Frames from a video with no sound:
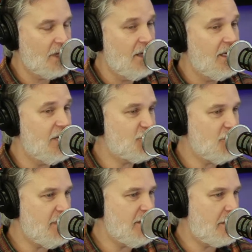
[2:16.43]
It
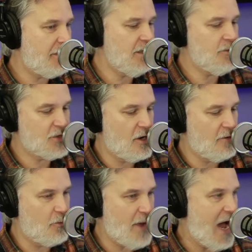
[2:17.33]
should be the theme song
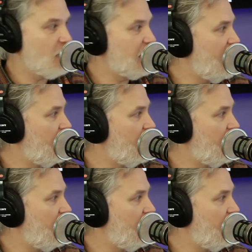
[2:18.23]
for Poundcake